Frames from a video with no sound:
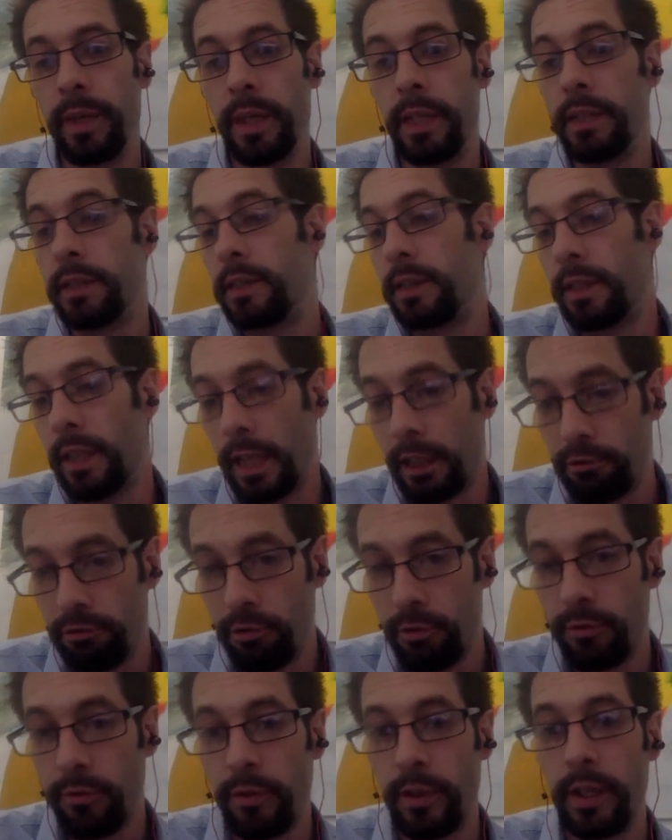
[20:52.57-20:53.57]
It's a
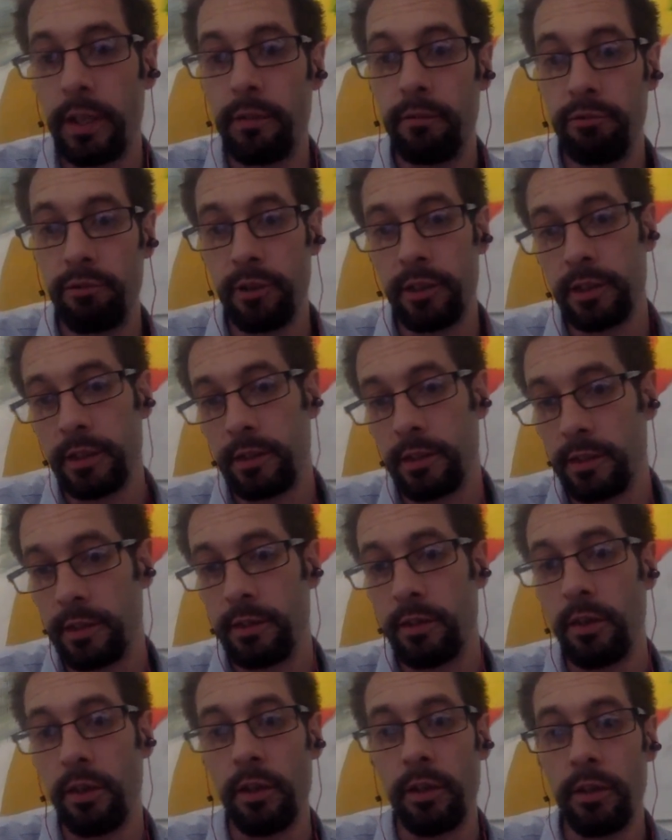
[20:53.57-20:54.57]
natural fit for us to
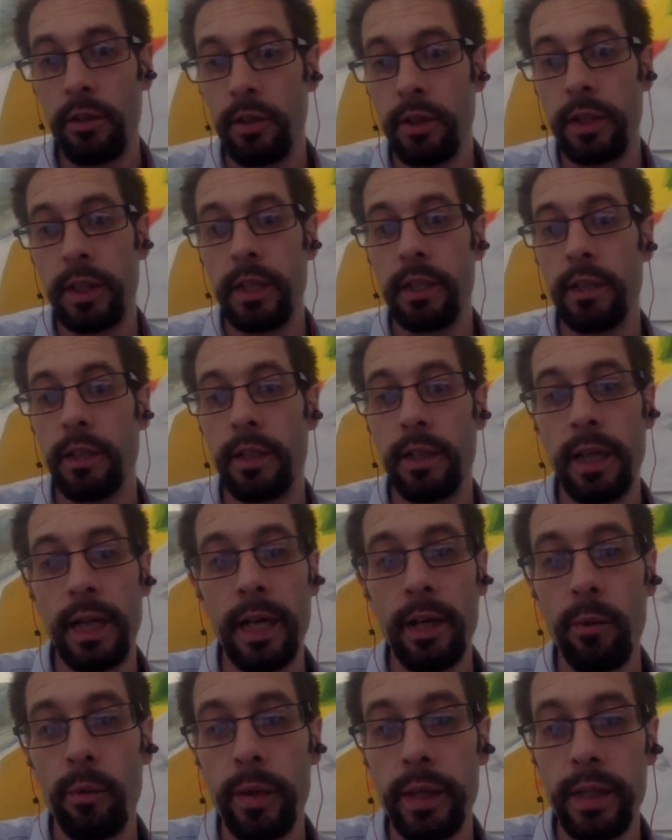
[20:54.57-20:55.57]
start looking at
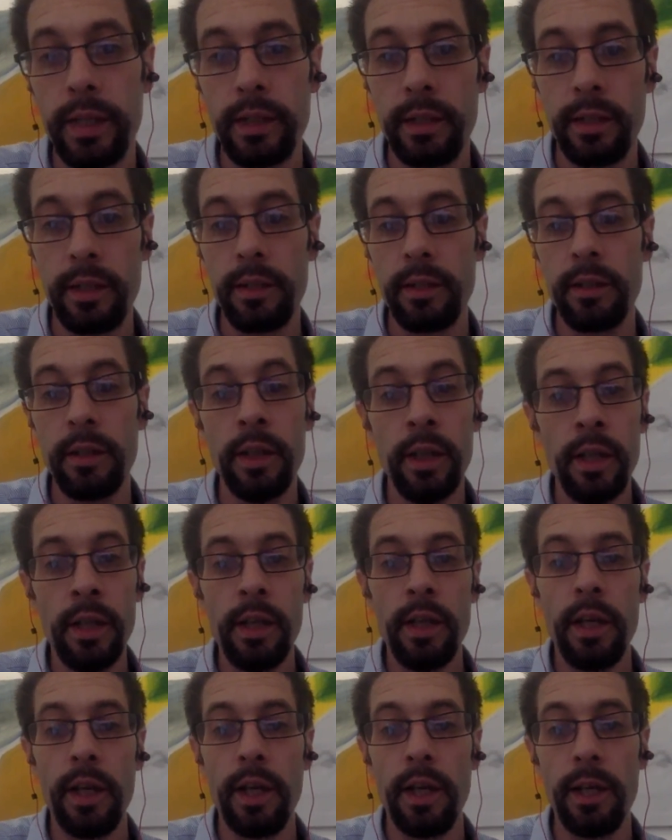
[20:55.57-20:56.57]
how we can
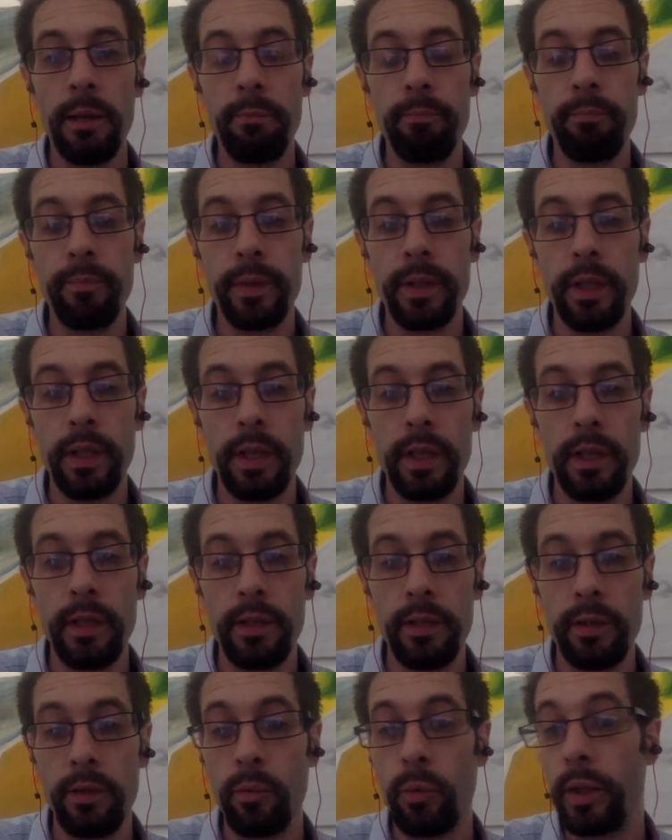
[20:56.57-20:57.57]

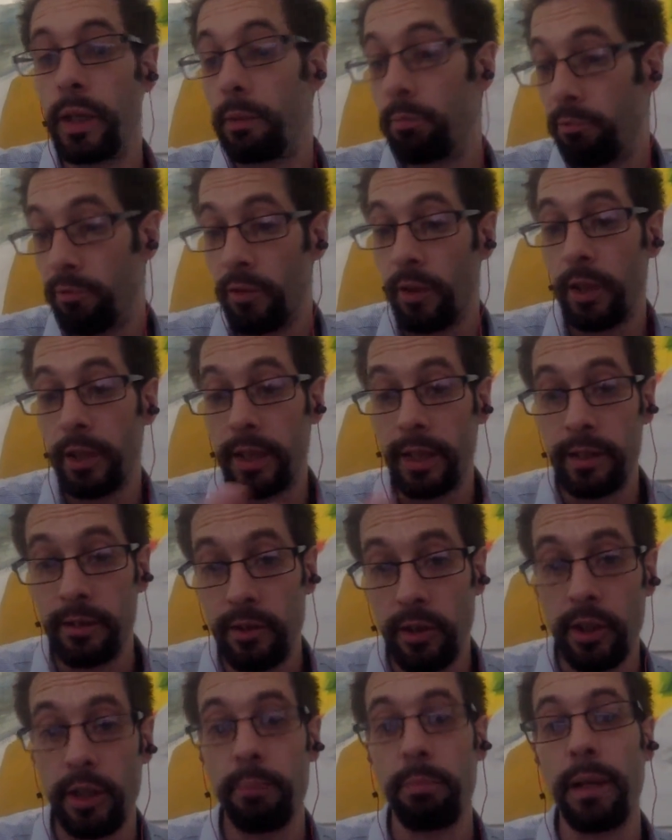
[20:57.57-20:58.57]
provide the
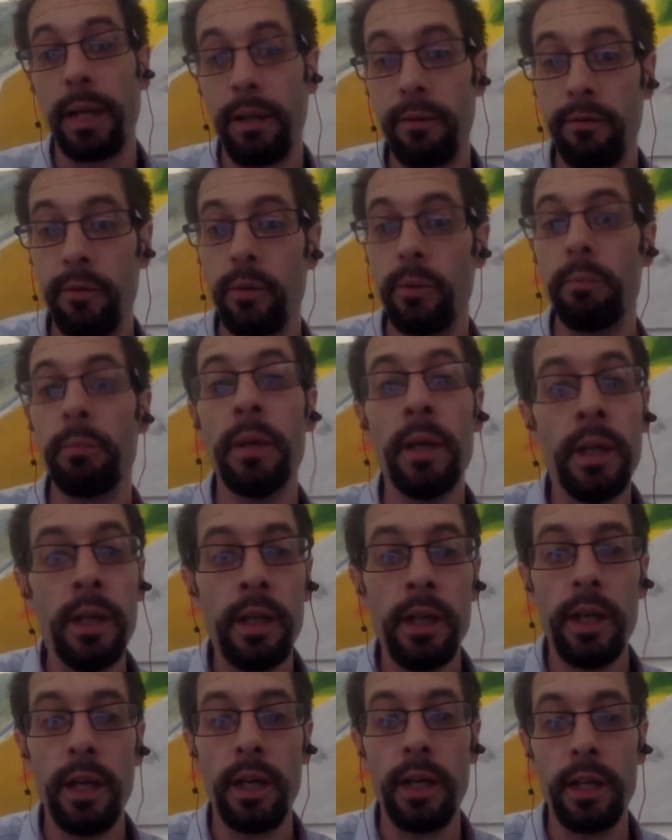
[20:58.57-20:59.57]
entire platform
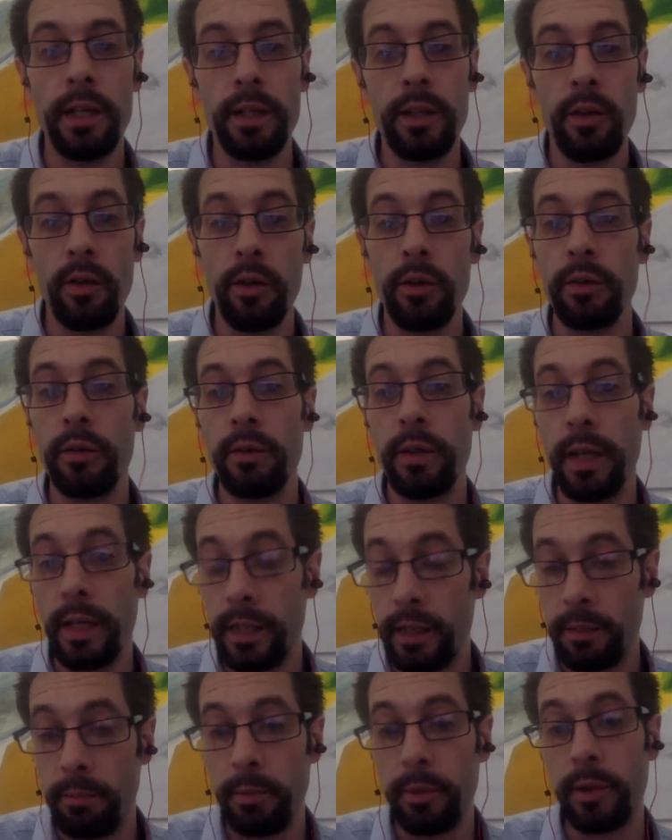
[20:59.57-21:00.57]
on
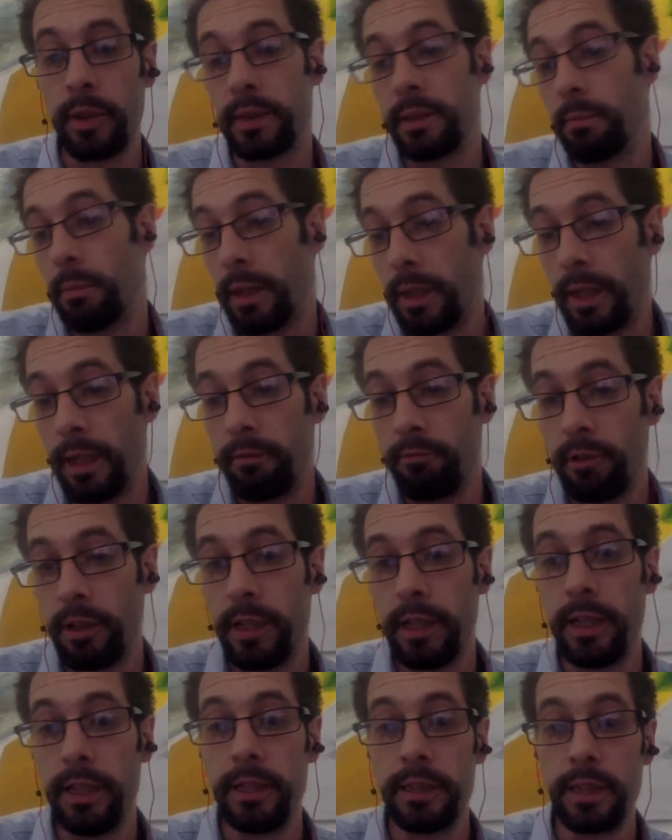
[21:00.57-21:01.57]
AWS and make that
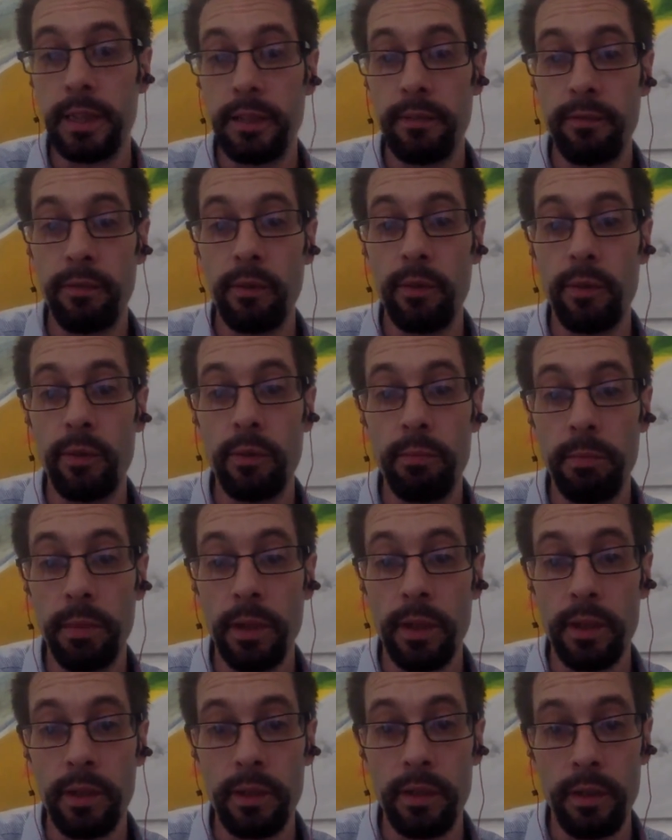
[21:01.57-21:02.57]
really easy for
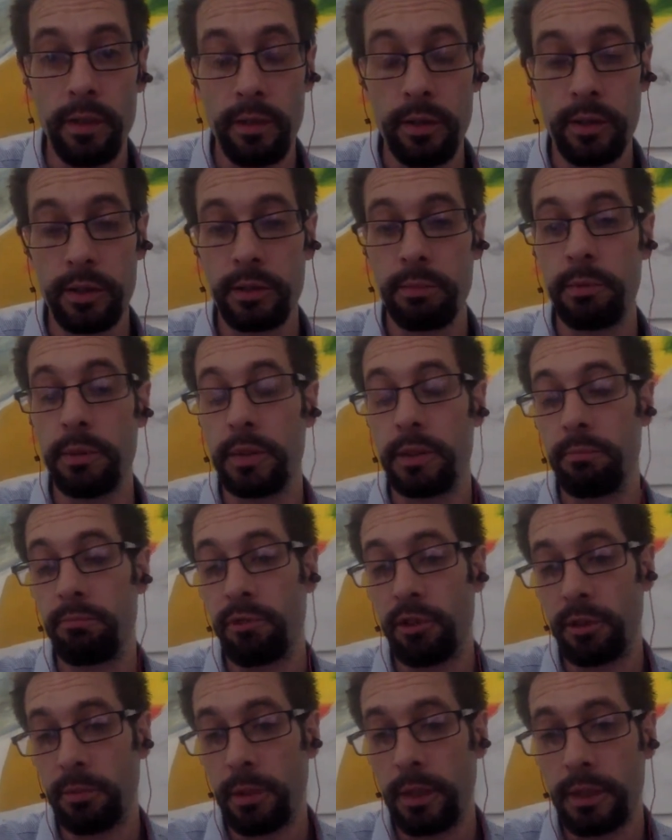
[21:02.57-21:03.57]
our customers and
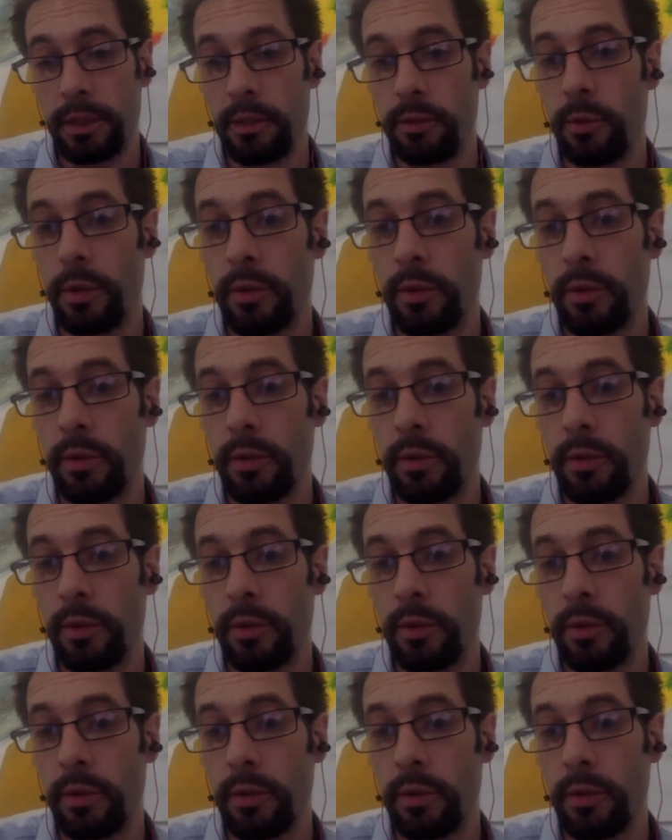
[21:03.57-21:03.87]
prospects as